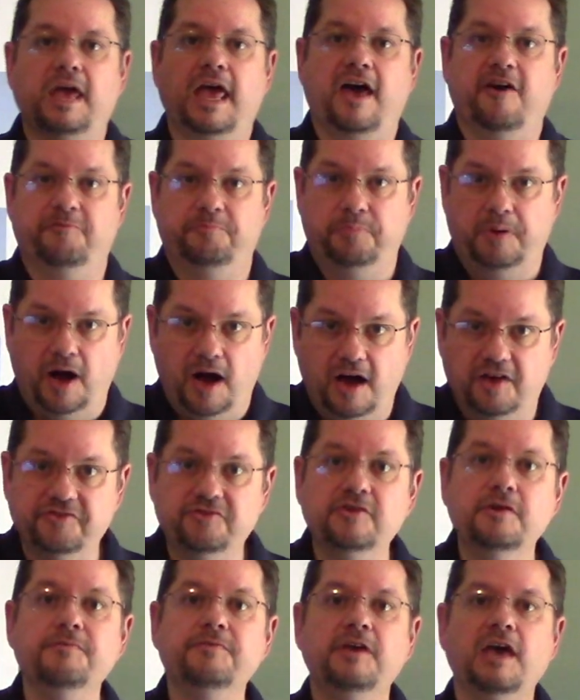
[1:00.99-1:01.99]
have
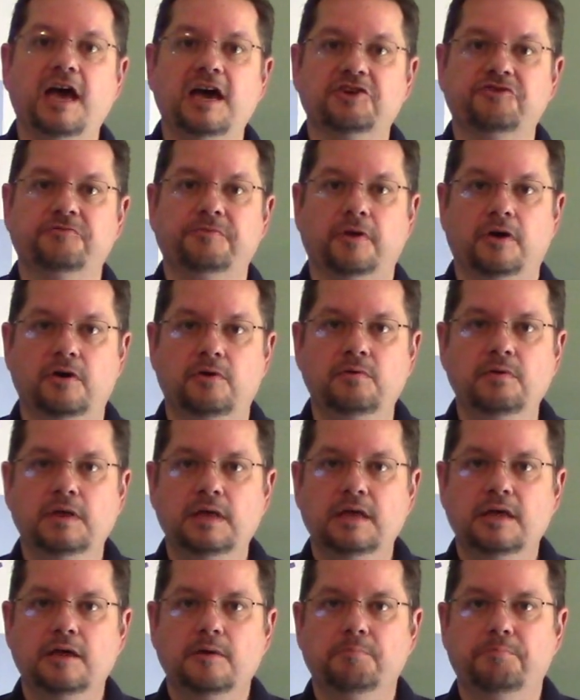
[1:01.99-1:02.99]
positive cash flow,
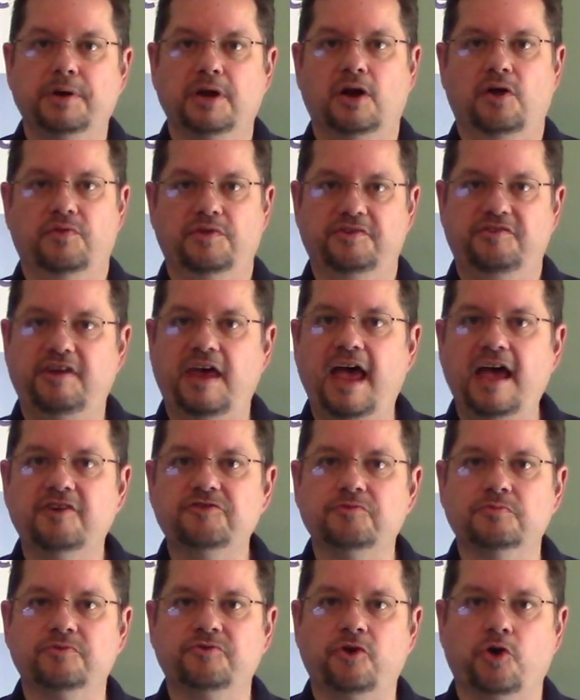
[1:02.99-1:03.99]
but on the
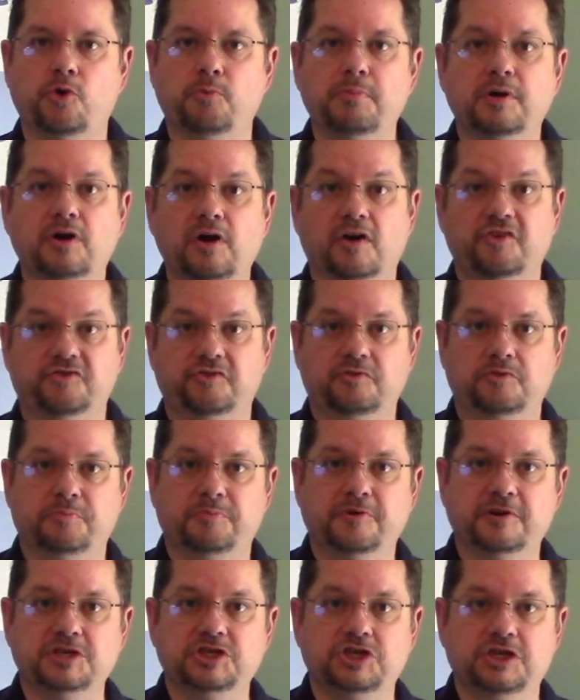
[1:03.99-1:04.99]
tax return, because of
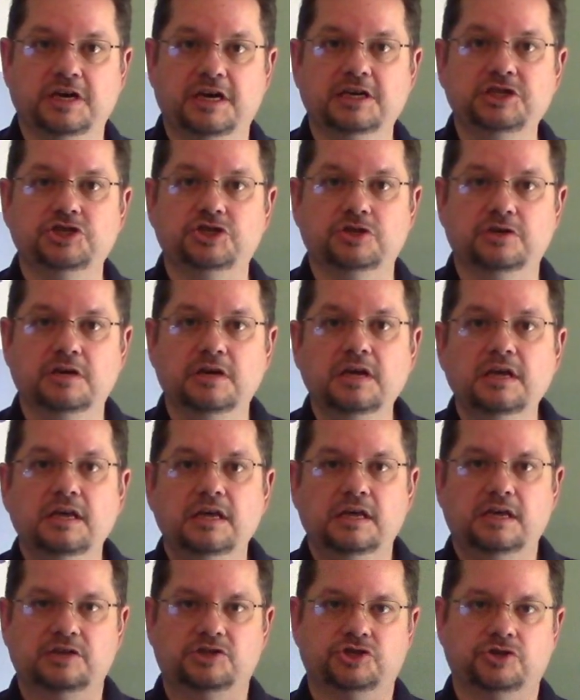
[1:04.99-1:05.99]
depreciation,
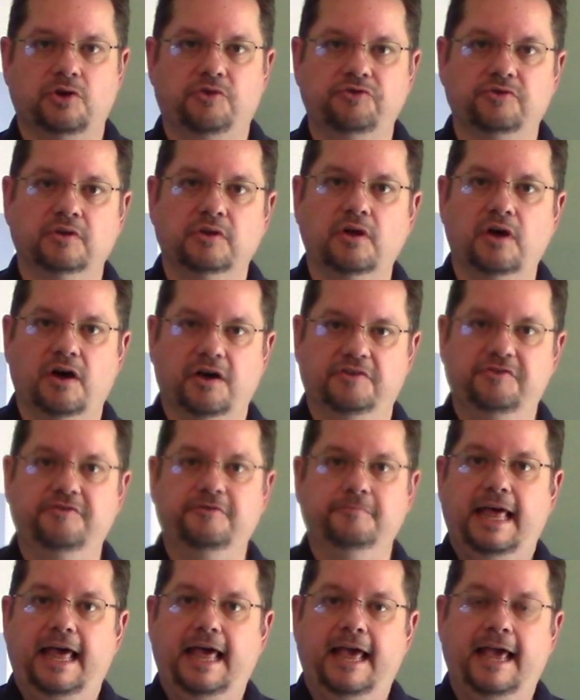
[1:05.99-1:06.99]
it shows a
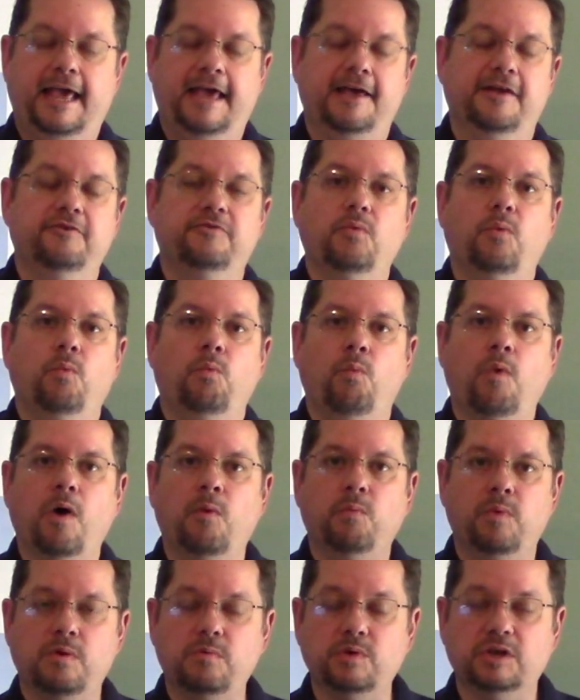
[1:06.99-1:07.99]
loss. And
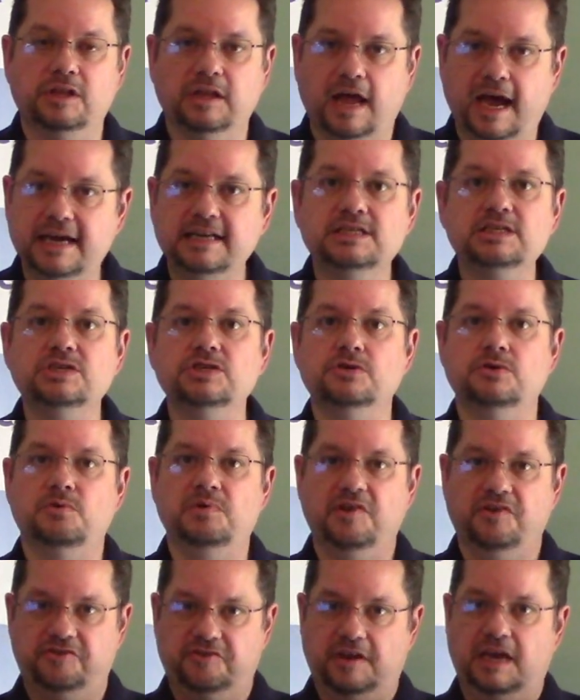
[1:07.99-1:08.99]
what we would like to do
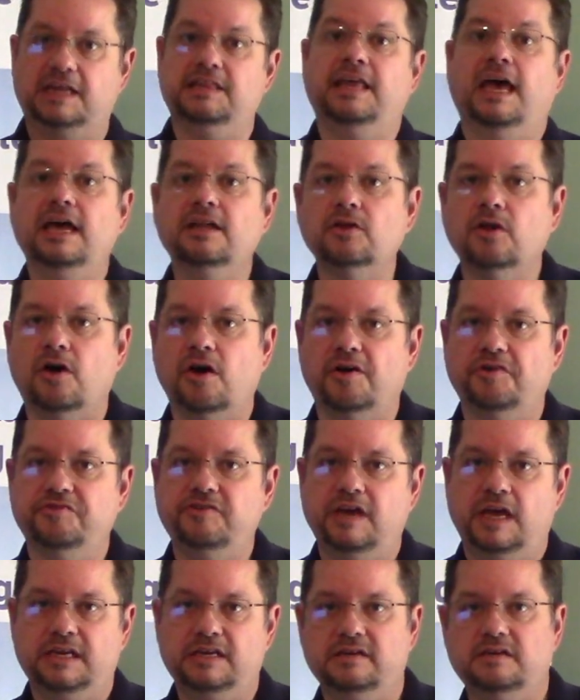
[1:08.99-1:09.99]
is take that
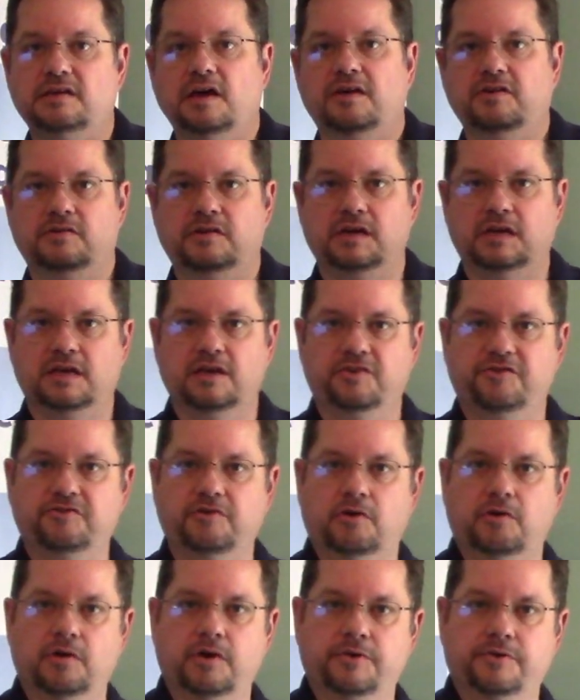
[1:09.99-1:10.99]
loss and deduct it against
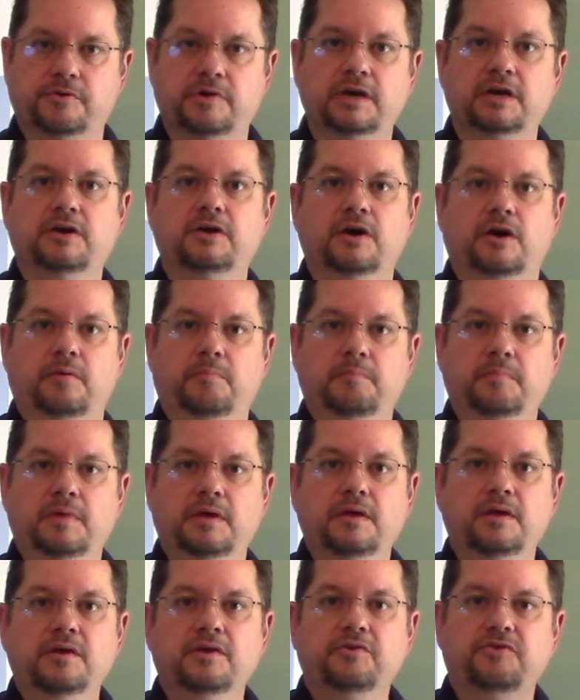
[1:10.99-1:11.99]
our other income.
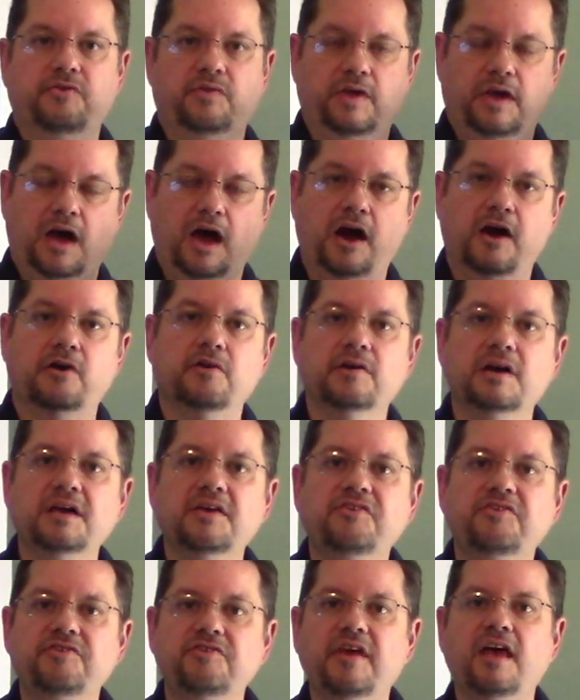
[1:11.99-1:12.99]
So the
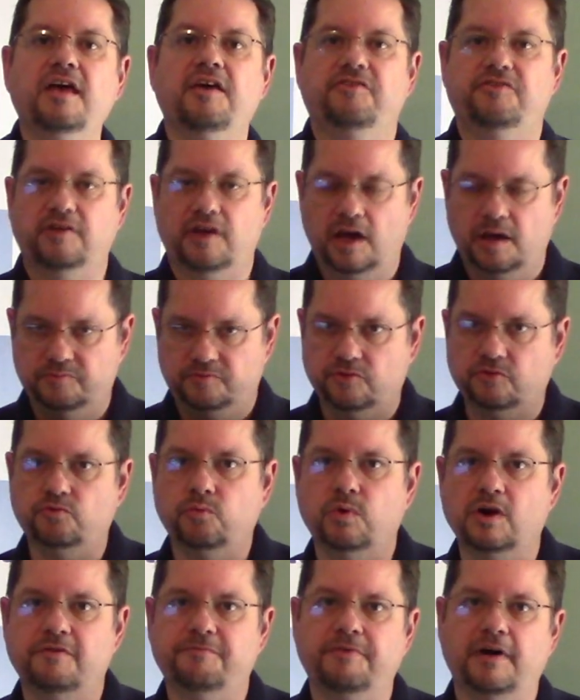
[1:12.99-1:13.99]
IRS says up to
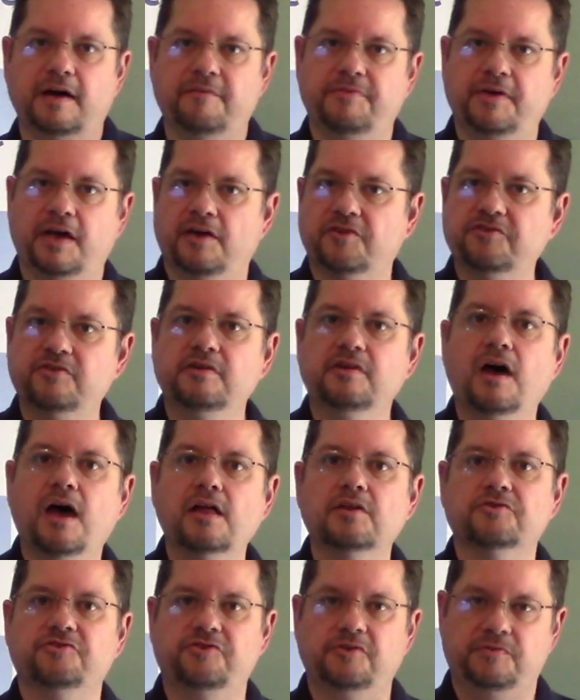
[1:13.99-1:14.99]

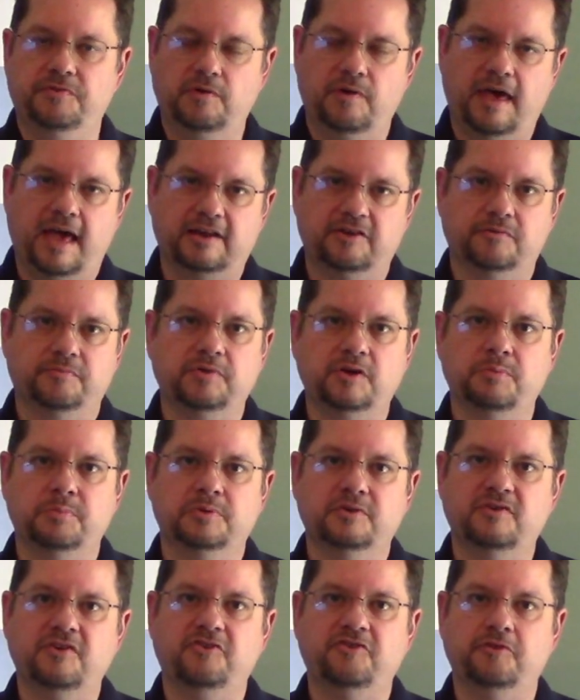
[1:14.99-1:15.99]
$25,000 if you actively
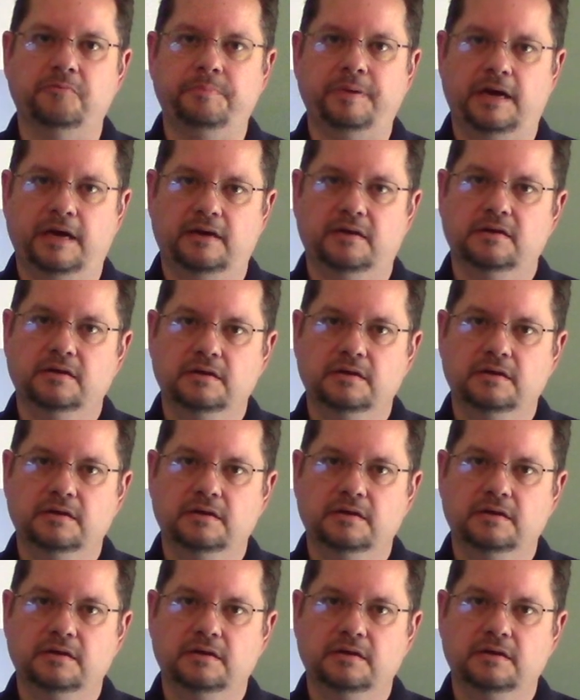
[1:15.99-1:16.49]
participate,